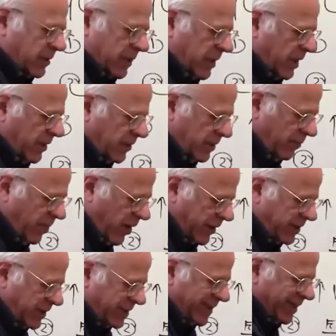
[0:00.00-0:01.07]
uh, the
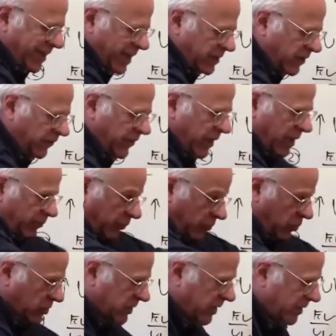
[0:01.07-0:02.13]
Marxist can intervene,
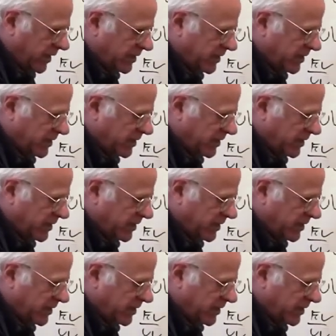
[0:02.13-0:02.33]
produce an